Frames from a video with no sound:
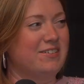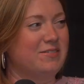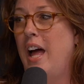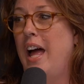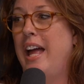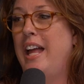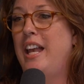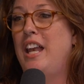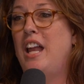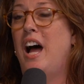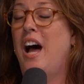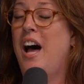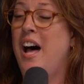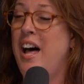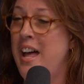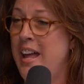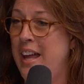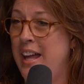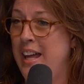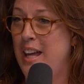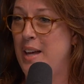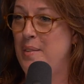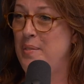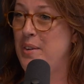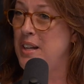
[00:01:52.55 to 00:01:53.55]
And
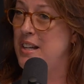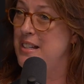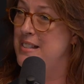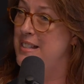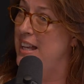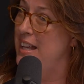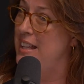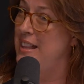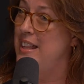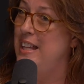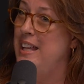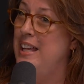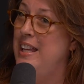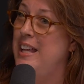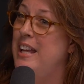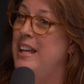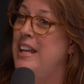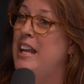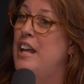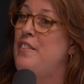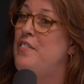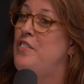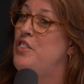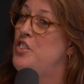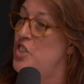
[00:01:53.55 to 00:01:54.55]
I am going to take the
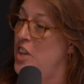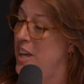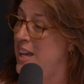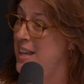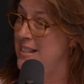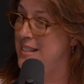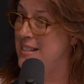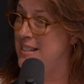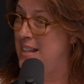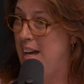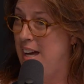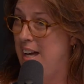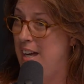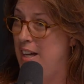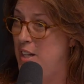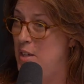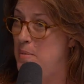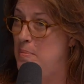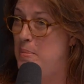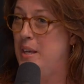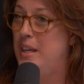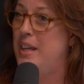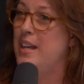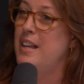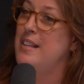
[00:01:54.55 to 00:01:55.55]
ENFJ side
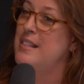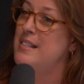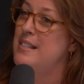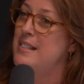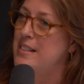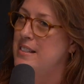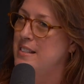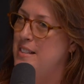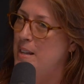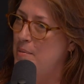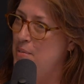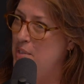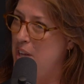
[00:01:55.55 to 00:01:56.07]
because